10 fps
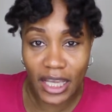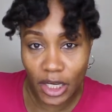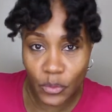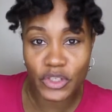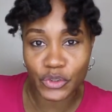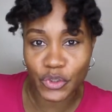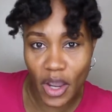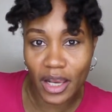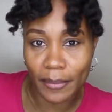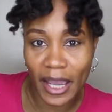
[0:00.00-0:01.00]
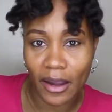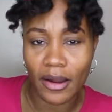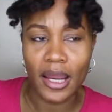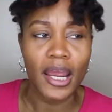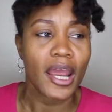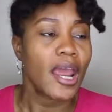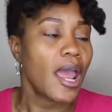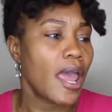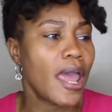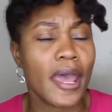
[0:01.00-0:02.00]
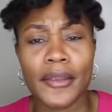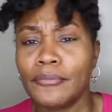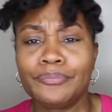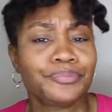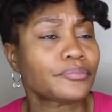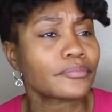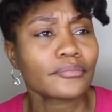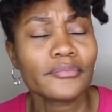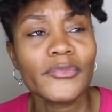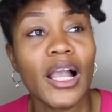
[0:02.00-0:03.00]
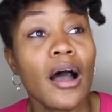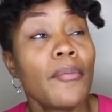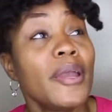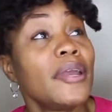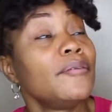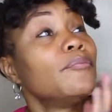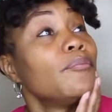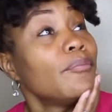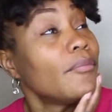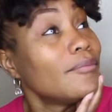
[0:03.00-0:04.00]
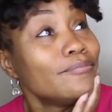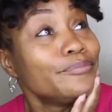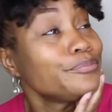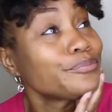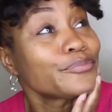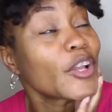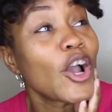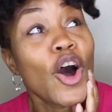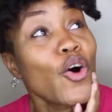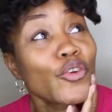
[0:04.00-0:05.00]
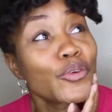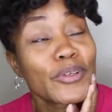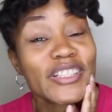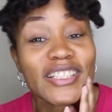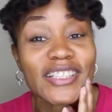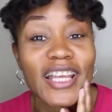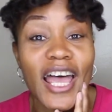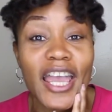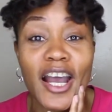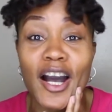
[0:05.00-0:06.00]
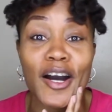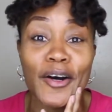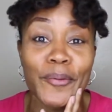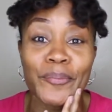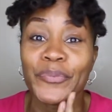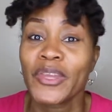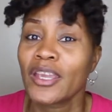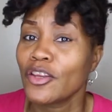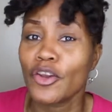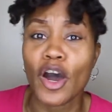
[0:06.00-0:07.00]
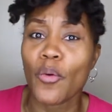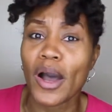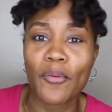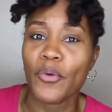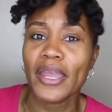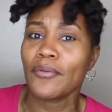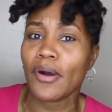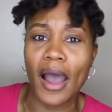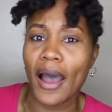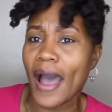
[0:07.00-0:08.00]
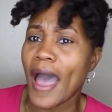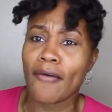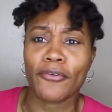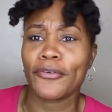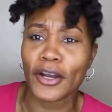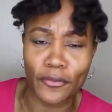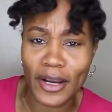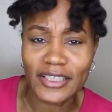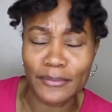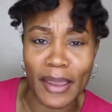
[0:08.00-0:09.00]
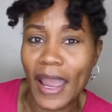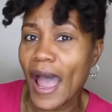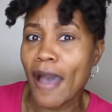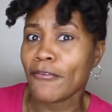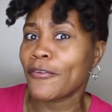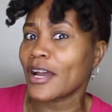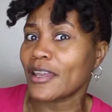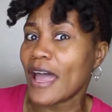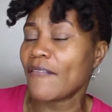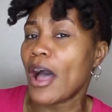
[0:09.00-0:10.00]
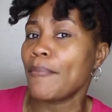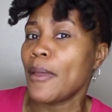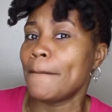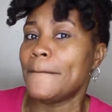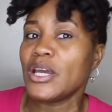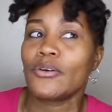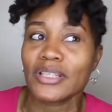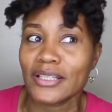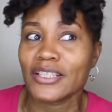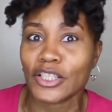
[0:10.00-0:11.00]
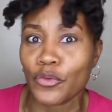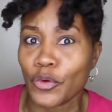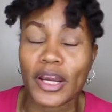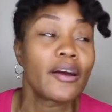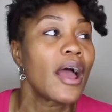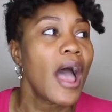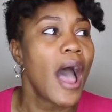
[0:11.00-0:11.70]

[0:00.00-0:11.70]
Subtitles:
Like, who is you talking about? And, I mean, Golden was just like, you know what, I have a fucking resume. I have a fucking life. I've been building this career.